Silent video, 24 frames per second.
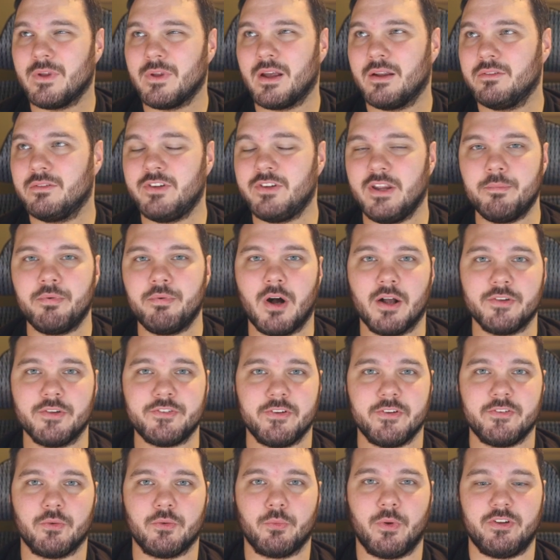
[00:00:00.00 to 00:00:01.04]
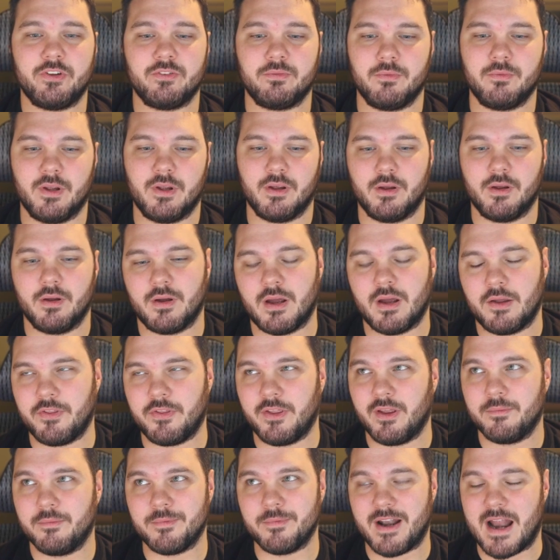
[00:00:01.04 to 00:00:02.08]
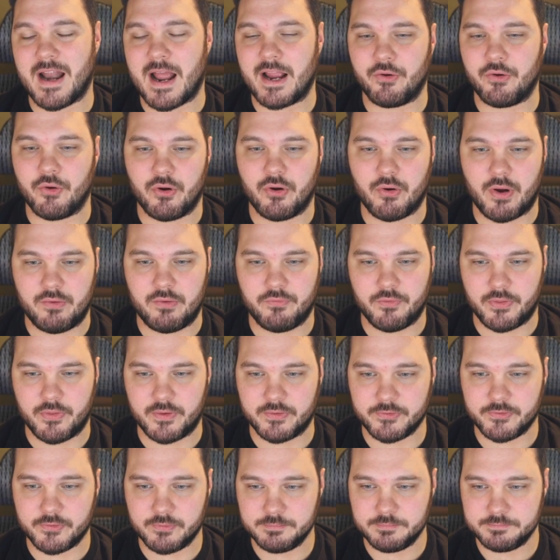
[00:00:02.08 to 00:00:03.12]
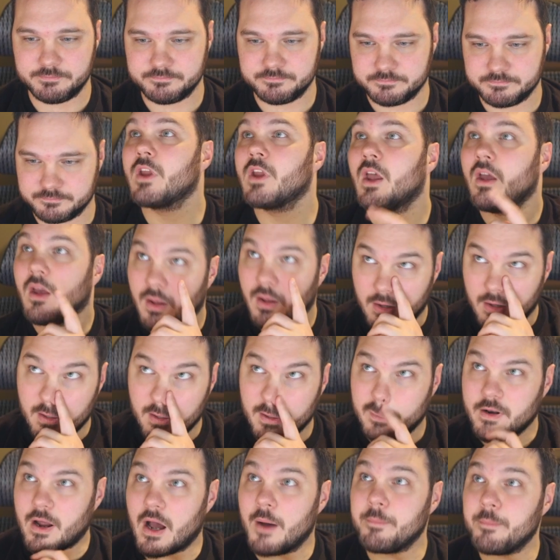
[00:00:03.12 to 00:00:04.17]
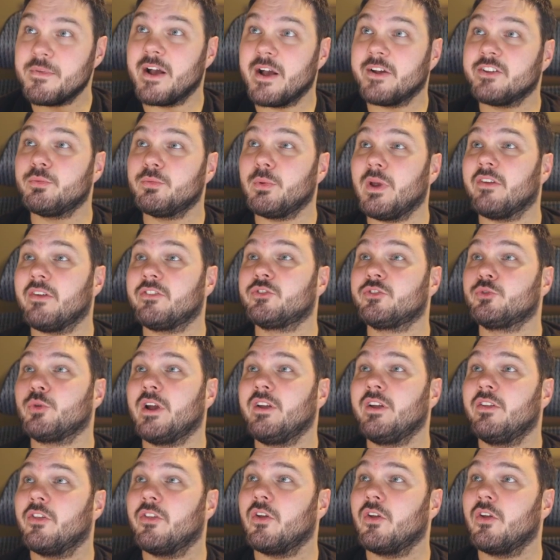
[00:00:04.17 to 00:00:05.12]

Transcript: D+ is I think an accurate grade for this. Up next, we have Strength of the